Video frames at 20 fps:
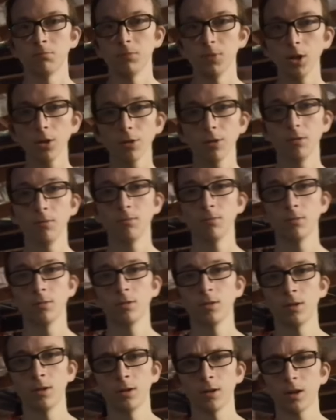Nothing.
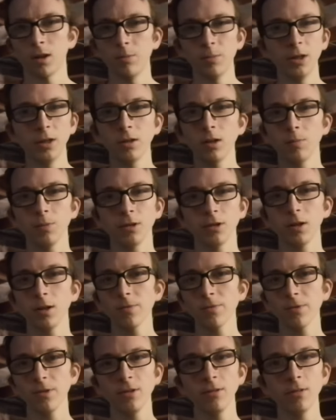Can a man not be
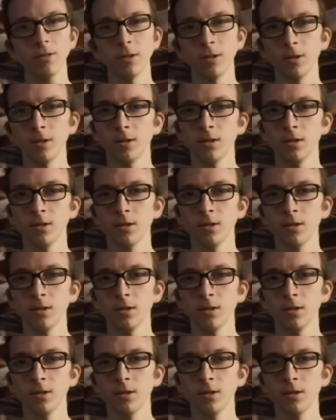confident?